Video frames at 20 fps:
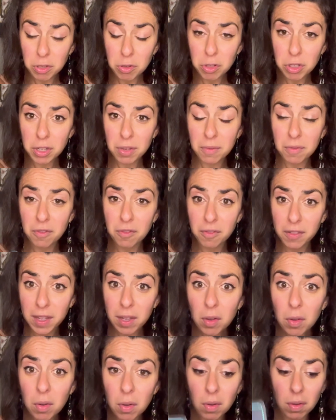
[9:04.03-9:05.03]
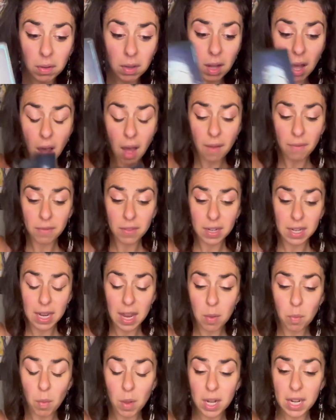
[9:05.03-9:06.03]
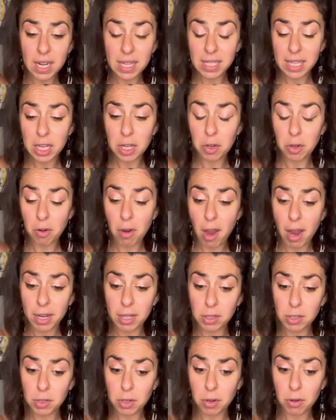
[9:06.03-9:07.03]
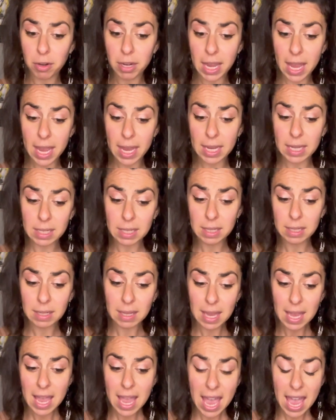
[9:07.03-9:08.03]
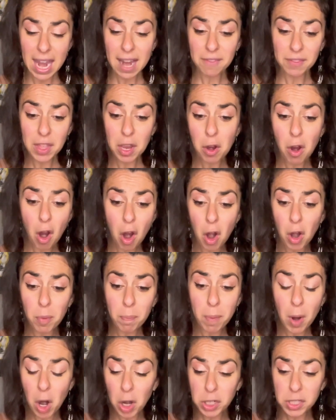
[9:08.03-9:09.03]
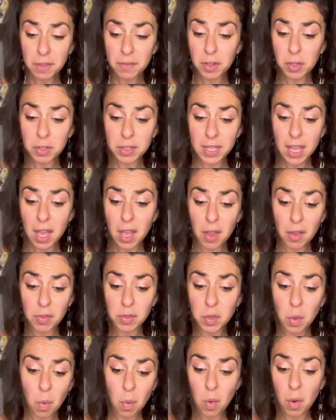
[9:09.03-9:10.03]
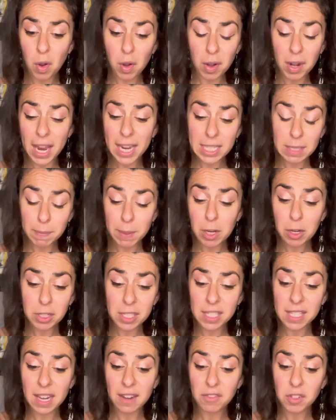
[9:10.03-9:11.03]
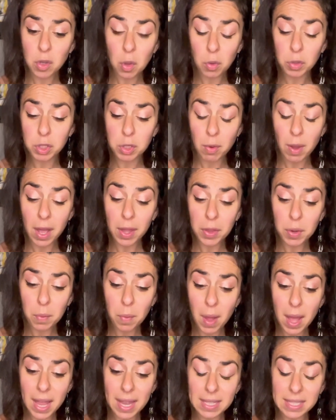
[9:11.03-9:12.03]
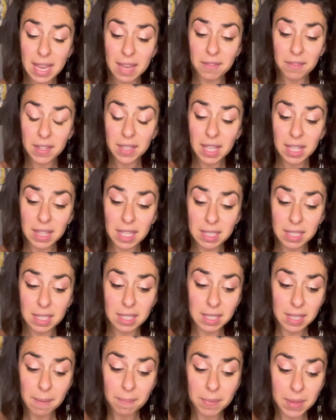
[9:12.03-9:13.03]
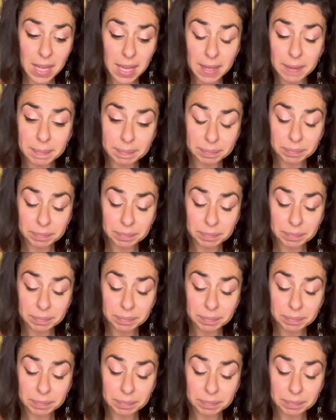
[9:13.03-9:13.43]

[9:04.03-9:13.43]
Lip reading: should feel confident in what it is that you're trying to create. And if there are parts of yourselves or experiences that have told you otherwise, I feel like this is something